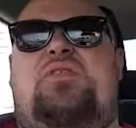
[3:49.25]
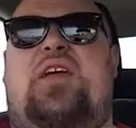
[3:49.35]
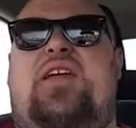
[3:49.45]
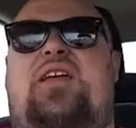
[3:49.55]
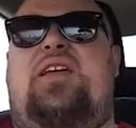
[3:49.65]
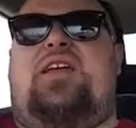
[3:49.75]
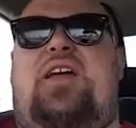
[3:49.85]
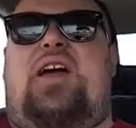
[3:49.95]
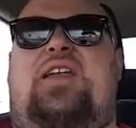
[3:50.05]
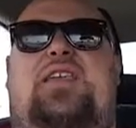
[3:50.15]
Like,
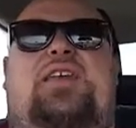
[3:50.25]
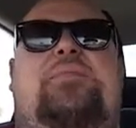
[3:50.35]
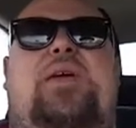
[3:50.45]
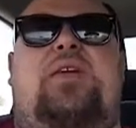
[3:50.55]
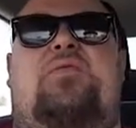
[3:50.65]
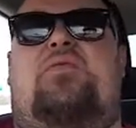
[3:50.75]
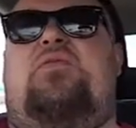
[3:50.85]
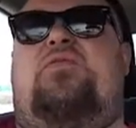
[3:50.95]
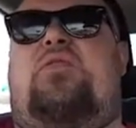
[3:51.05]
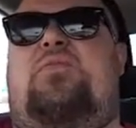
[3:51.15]
I needed to make room
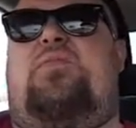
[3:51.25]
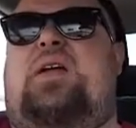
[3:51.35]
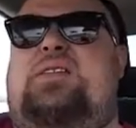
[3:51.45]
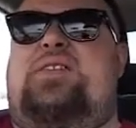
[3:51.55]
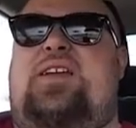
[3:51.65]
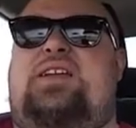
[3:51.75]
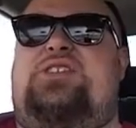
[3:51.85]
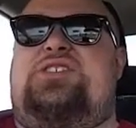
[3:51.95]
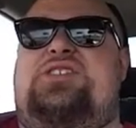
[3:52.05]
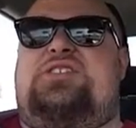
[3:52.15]
for my Sega
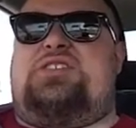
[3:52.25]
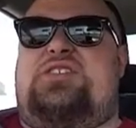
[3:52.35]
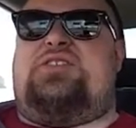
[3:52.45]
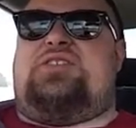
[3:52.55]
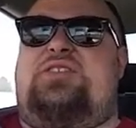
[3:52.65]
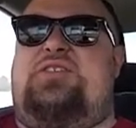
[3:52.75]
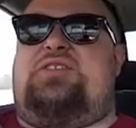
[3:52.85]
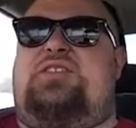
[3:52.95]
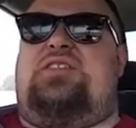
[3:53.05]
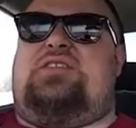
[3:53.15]
Genesis
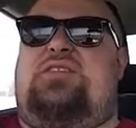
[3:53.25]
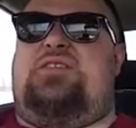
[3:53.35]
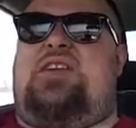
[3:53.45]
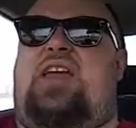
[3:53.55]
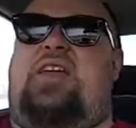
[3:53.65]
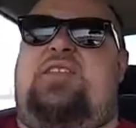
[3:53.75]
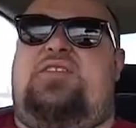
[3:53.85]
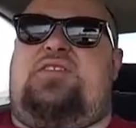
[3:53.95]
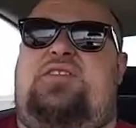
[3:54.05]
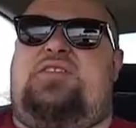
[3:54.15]

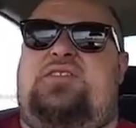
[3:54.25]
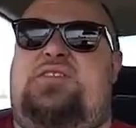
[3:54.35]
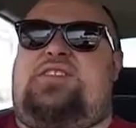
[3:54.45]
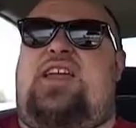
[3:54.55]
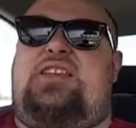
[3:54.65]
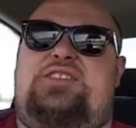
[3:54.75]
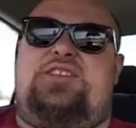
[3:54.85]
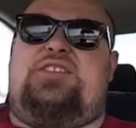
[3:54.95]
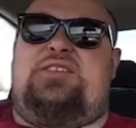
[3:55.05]
case section.